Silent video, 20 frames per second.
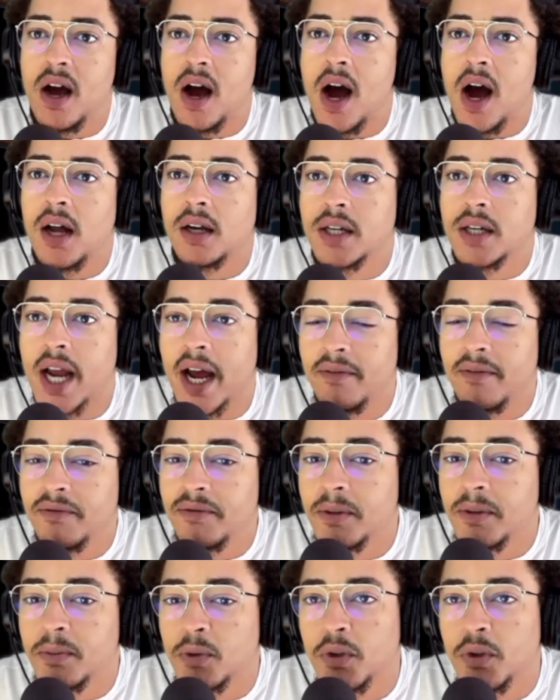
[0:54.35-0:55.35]
aren't
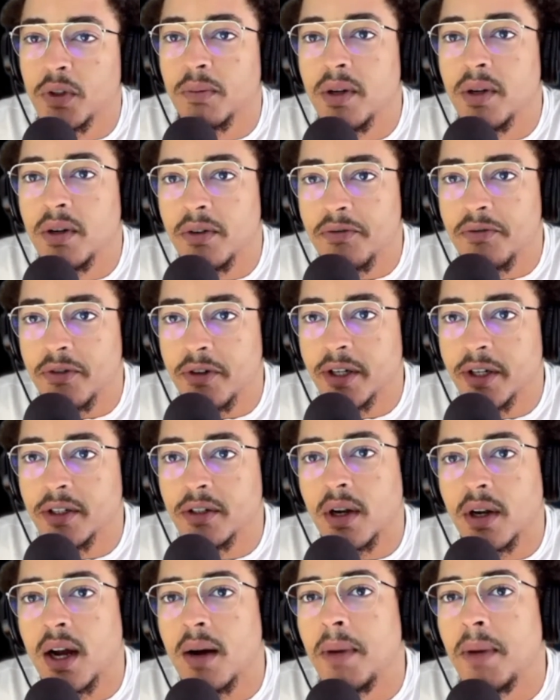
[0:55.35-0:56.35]
comfortable with me referring
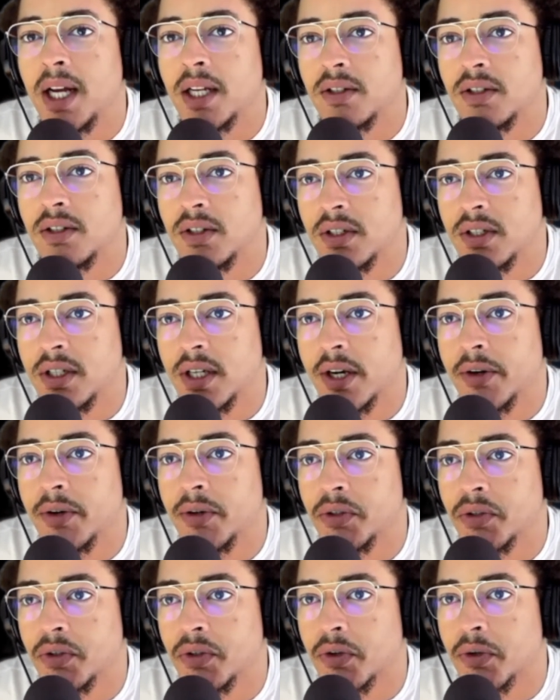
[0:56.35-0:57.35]
to Hamas as a
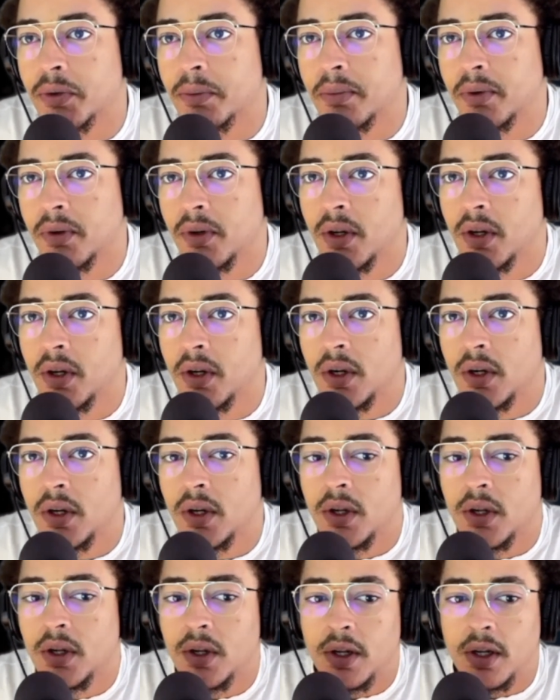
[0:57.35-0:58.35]
terrorist group,
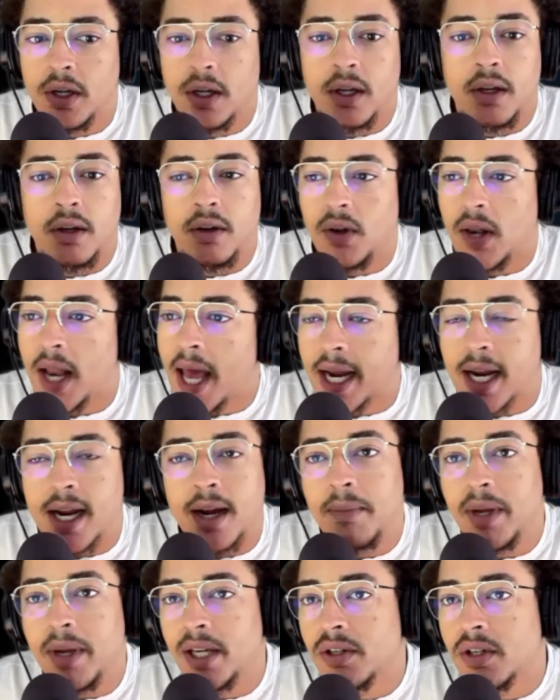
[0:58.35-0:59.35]
like
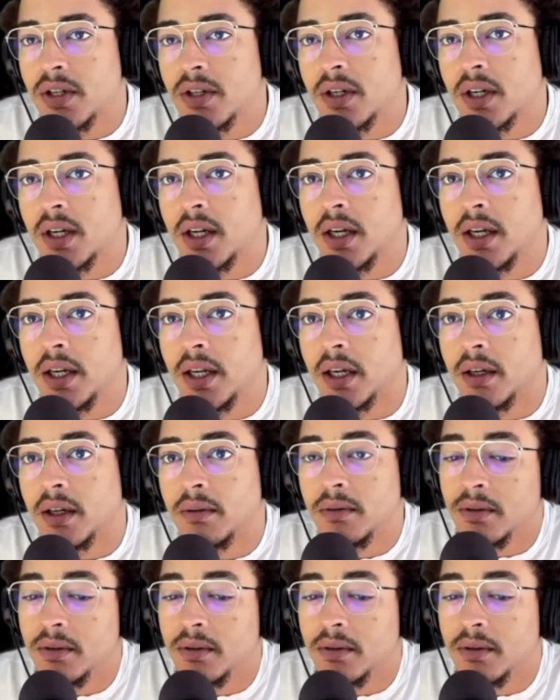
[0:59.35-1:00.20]
I mentioned earlier,